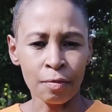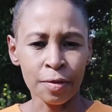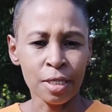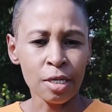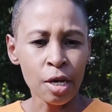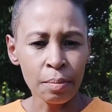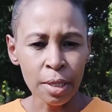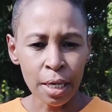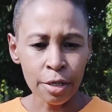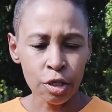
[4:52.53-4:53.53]

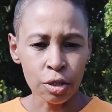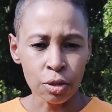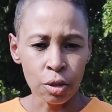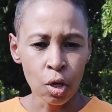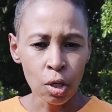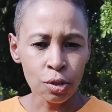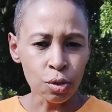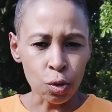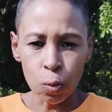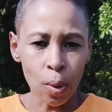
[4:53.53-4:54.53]
determination to
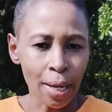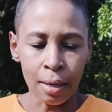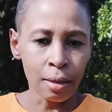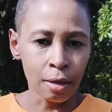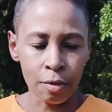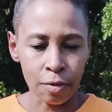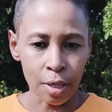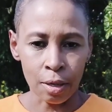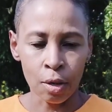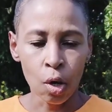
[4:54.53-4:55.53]
do
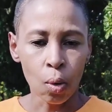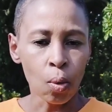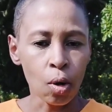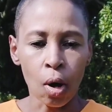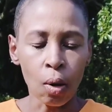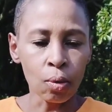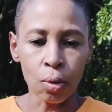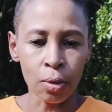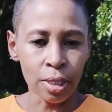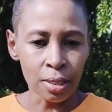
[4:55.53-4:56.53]
anything, or
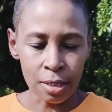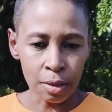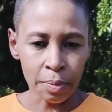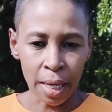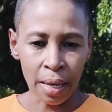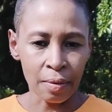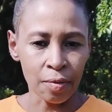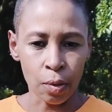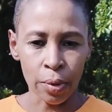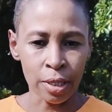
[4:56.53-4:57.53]
goal-oriented
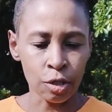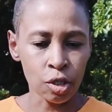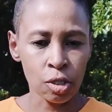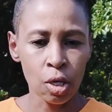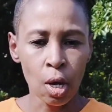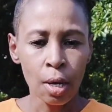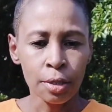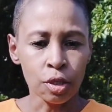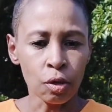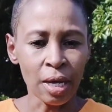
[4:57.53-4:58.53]
behavior where they just
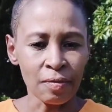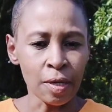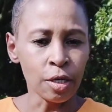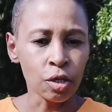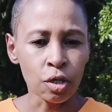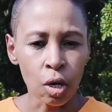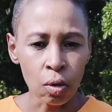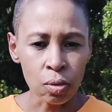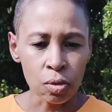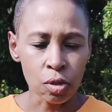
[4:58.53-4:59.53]
don't have any
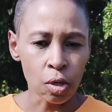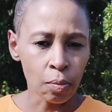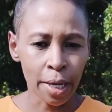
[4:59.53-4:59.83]
goals, no